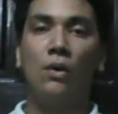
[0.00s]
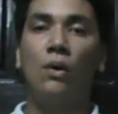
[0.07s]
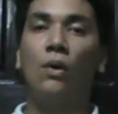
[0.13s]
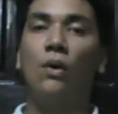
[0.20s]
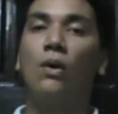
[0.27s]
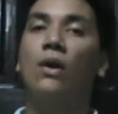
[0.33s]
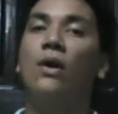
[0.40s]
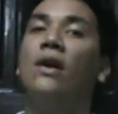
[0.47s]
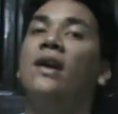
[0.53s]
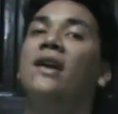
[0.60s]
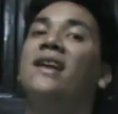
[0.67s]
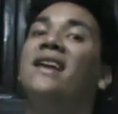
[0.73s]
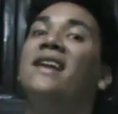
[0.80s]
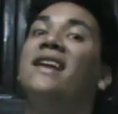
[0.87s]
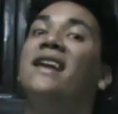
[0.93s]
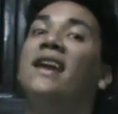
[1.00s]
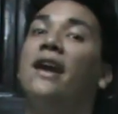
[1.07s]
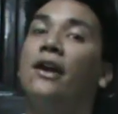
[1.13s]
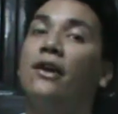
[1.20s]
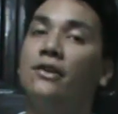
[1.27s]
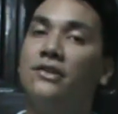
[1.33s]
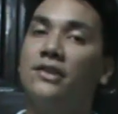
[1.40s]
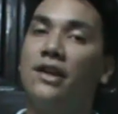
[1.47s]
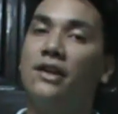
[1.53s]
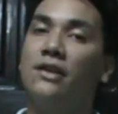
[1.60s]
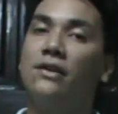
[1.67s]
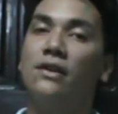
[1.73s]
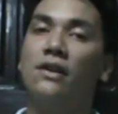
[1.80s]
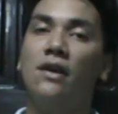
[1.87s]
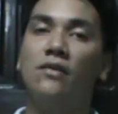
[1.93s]
or
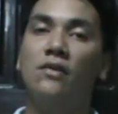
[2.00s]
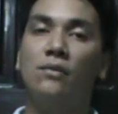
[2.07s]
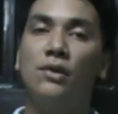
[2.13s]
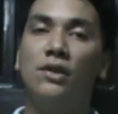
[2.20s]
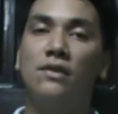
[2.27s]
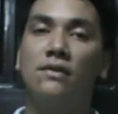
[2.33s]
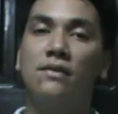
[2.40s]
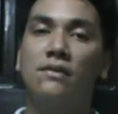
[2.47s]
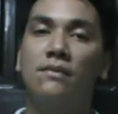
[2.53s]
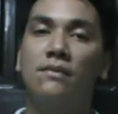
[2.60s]
caretaker government.